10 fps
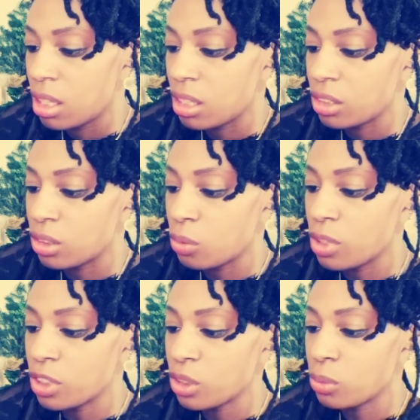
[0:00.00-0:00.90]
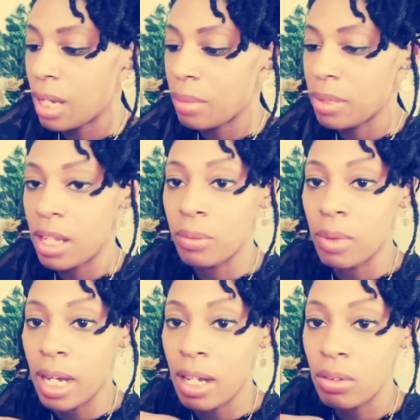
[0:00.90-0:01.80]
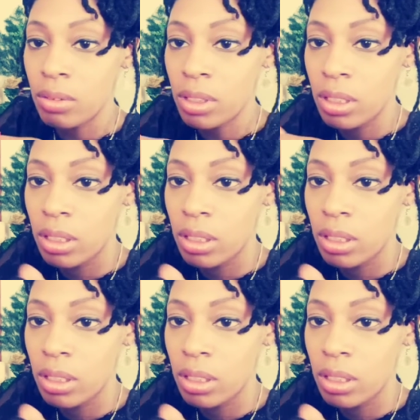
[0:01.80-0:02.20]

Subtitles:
And so once you wrap that around